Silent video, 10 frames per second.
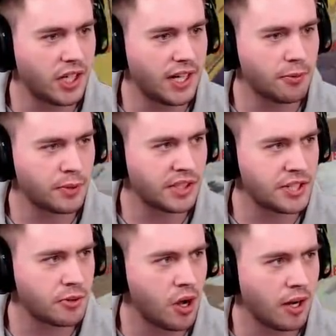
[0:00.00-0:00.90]
really
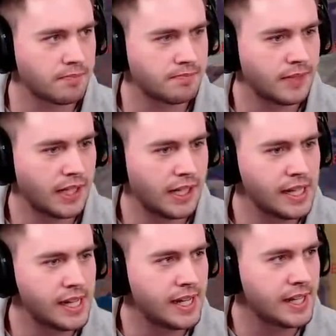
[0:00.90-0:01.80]
strong.
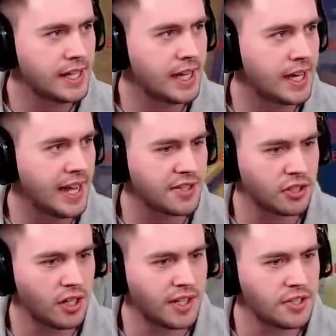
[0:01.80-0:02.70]
As
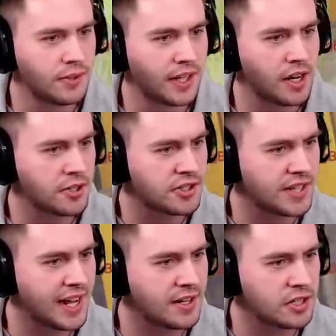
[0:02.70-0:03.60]
long as you can
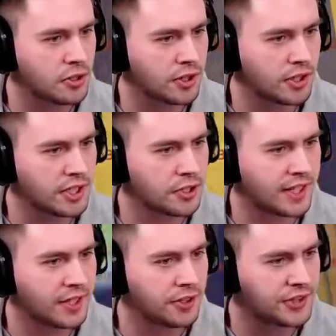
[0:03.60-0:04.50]
understand your
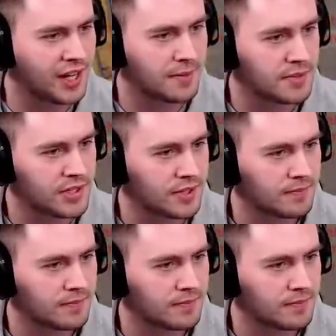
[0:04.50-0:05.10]
kill times.